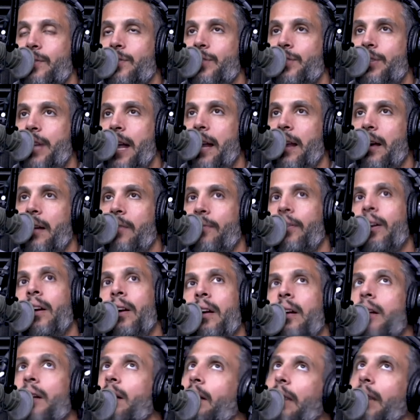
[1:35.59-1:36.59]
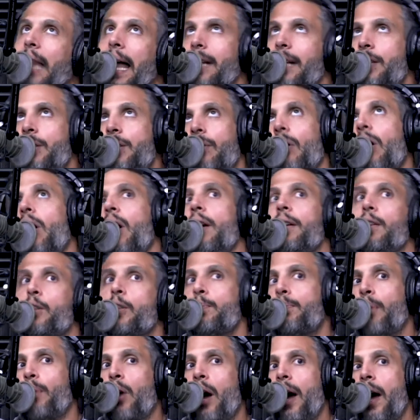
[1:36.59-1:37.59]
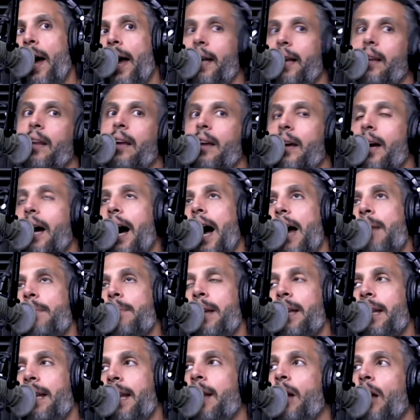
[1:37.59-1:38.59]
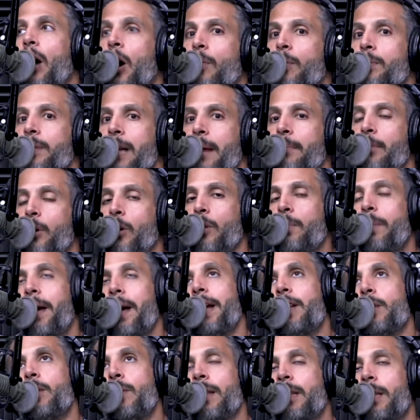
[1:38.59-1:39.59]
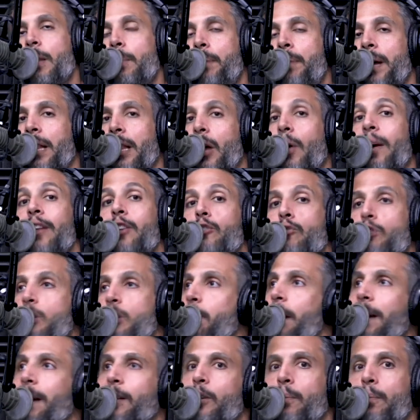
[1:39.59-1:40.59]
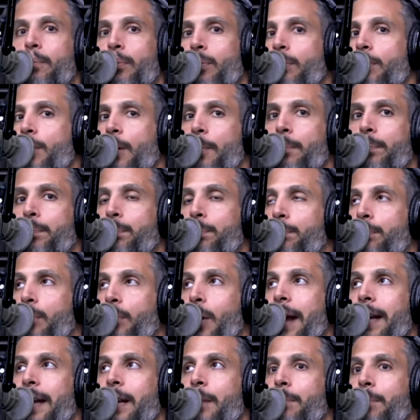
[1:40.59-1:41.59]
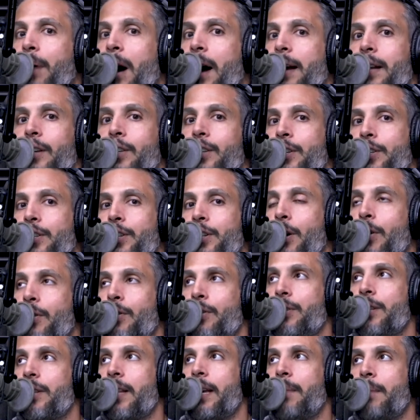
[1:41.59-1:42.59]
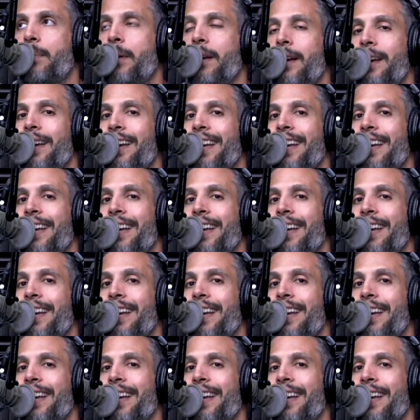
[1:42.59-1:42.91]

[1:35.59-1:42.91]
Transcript: Instead of lights are on, it's bright, I'm eating, oh, time to go to bed. You hit the pillow and you expect your brain and body just to go to sleep.